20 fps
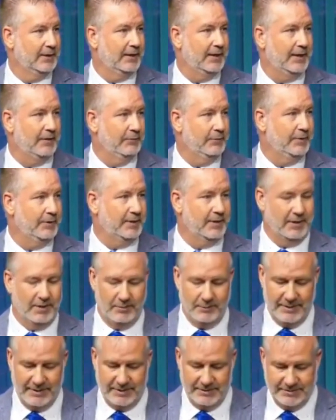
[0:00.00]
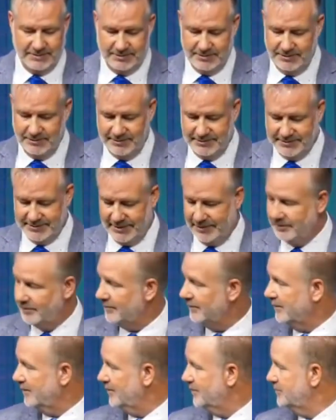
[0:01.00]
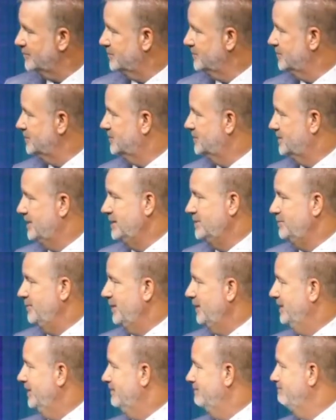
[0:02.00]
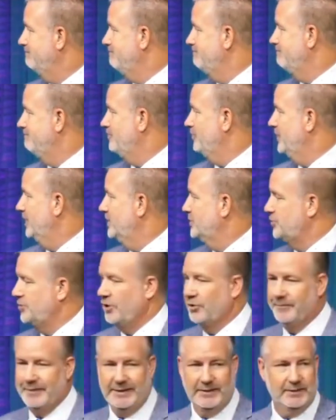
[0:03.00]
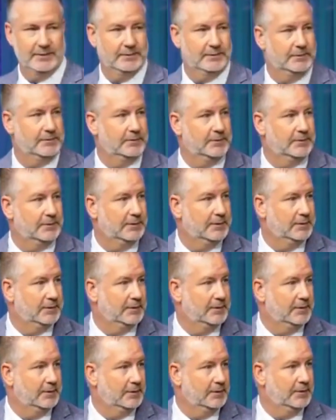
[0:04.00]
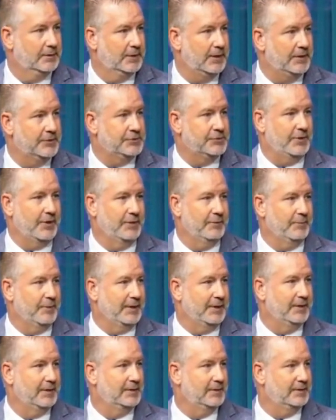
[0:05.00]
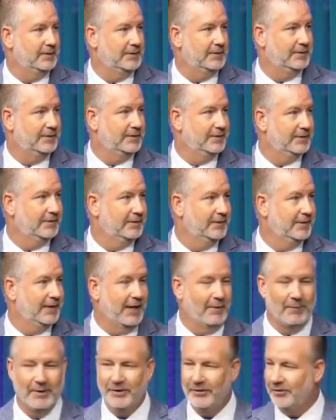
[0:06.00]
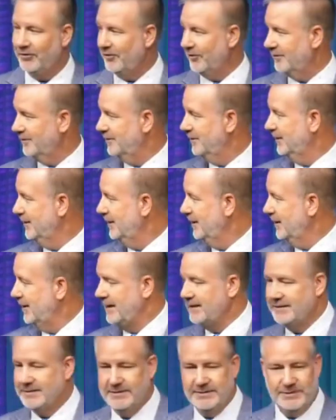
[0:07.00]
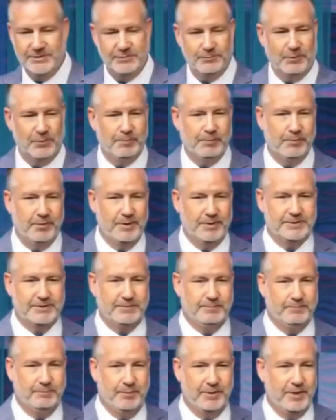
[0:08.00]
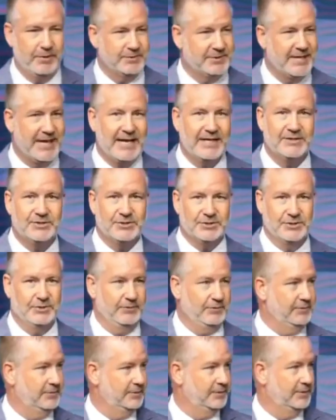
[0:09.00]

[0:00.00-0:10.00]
And really all we need to do is say, Holy Ghost, just teach me, show me, instruct me. I want to learn. And this is where prayer, prayer takes you.